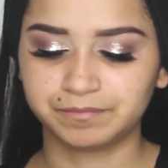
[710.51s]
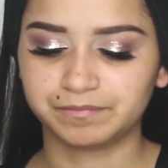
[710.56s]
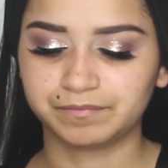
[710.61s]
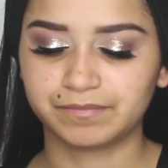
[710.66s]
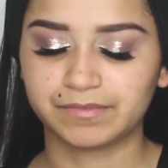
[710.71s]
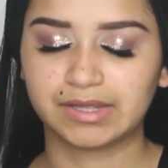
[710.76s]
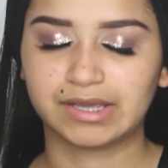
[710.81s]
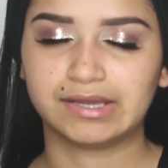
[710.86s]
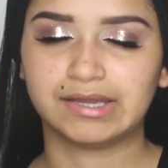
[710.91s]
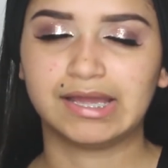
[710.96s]

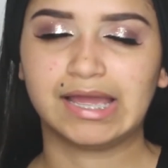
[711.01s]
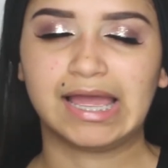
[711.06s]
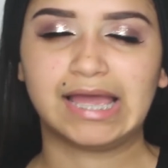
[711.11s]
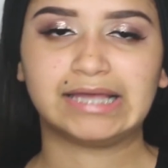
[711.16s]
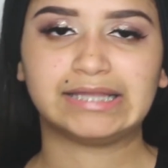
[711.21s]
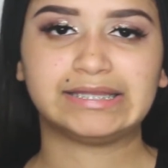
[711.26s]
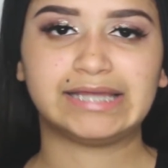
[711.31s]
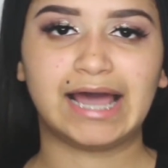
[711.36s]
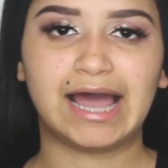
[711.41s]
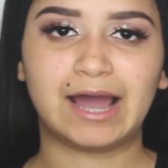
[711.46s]

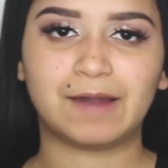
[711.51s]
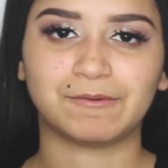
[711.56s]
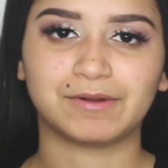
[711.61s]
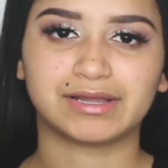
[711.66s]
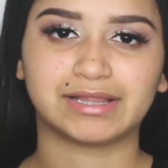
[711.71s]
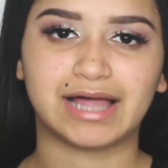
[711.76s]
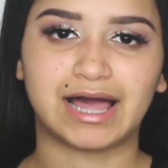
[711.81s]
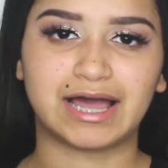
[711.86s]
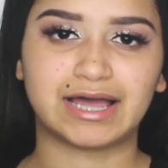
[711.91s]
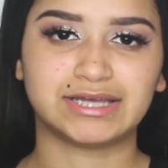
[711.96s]
the
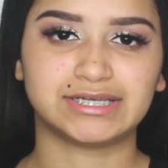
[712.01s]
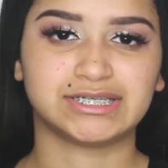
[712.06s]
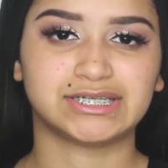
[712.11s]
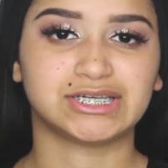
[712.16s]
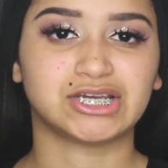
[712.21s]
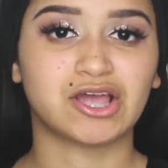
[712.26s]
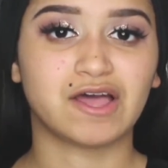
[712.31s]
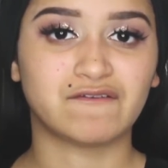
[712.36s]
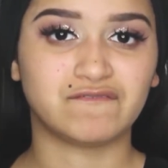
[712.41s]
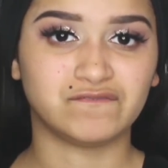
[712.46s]
Hourglass
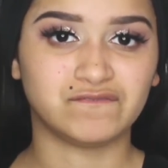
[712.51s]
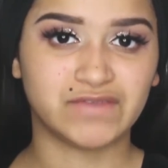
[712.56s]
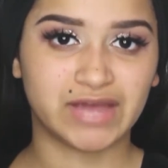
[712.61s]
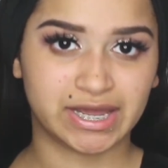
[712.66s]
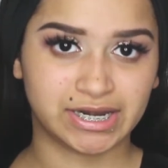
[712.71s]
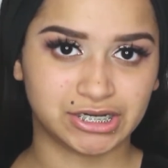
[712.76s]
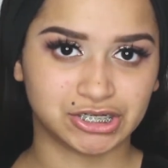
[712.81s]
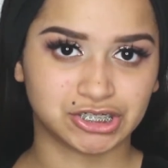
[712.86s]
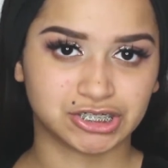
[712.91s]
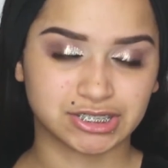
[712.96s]

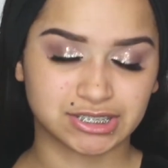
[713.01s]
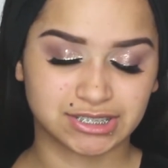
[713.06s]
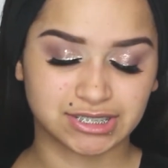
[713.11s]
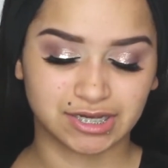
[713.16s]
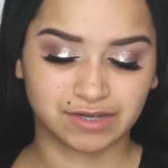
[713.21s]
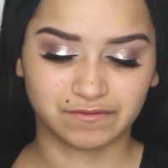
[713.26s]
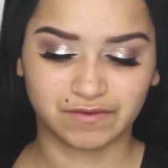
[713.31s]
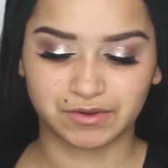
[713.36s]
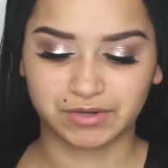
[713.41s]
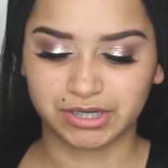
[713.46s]
Vanish
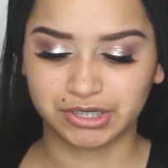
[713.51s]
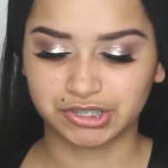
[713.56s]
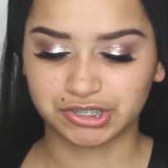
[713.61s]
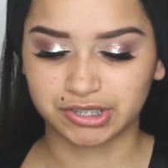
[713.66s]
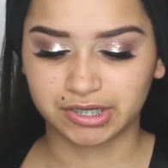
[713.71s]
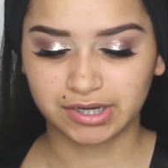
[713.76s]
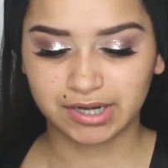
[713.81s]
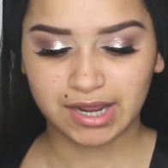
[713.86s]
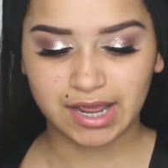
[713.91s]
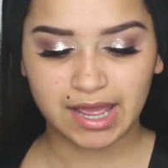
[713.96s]
Stick
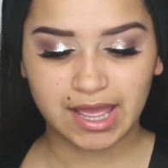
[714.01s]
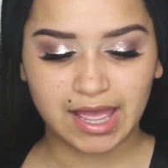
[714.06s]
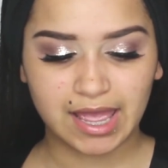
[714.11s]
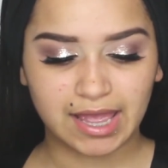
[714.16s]
Foundation,